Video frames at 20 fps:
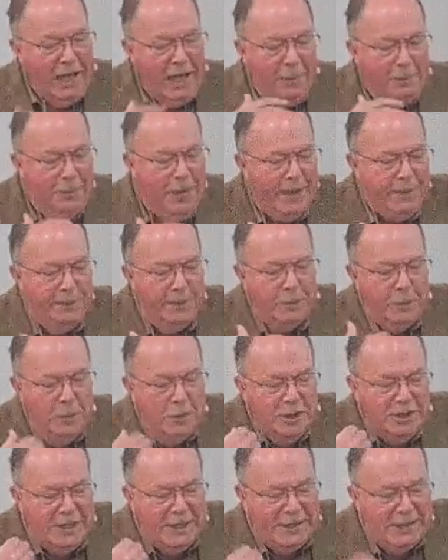a people
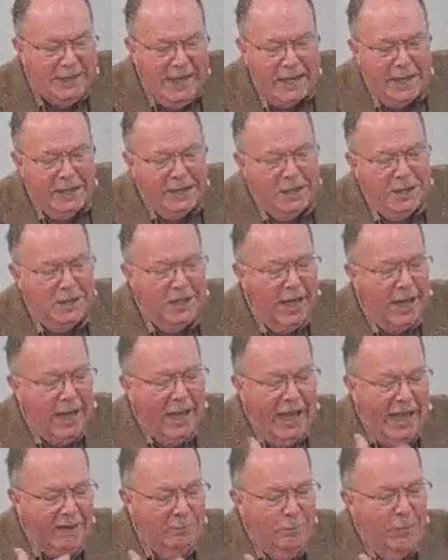whose sins
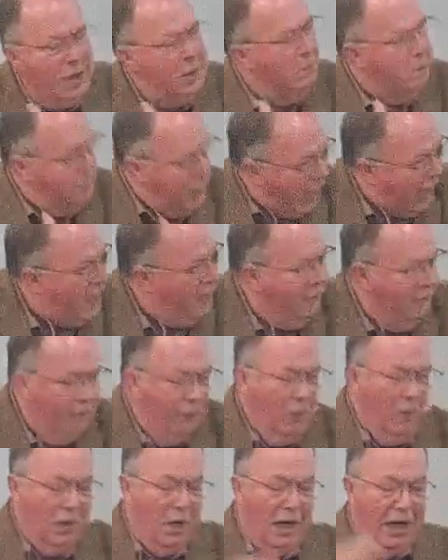have been paid
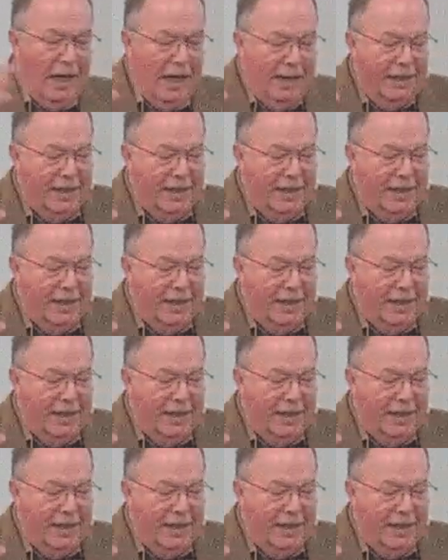for,